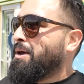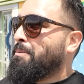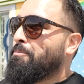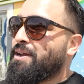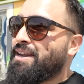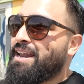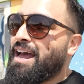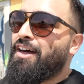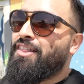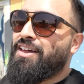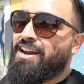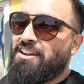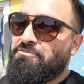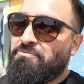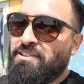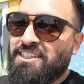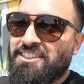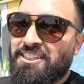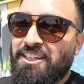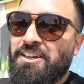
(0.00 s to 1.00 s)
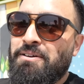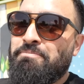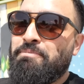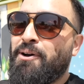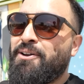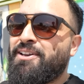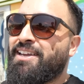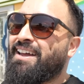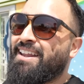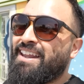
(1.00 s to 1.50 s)
But now that I've been to
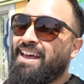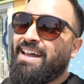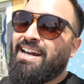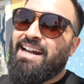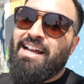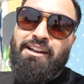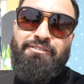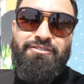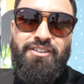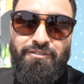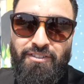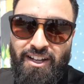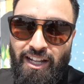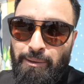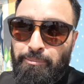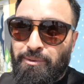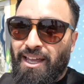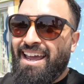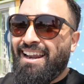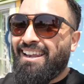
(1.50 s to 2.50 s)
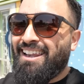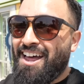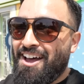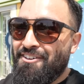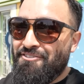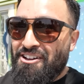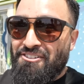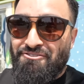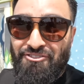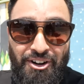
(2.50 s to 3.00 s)
Cambodia and now that I've developed a
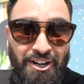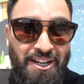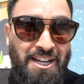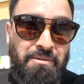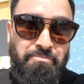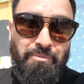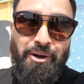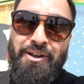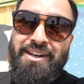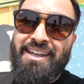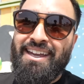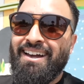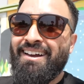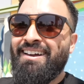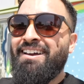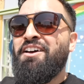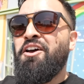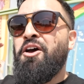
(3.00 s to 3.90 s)
love for Cambodia,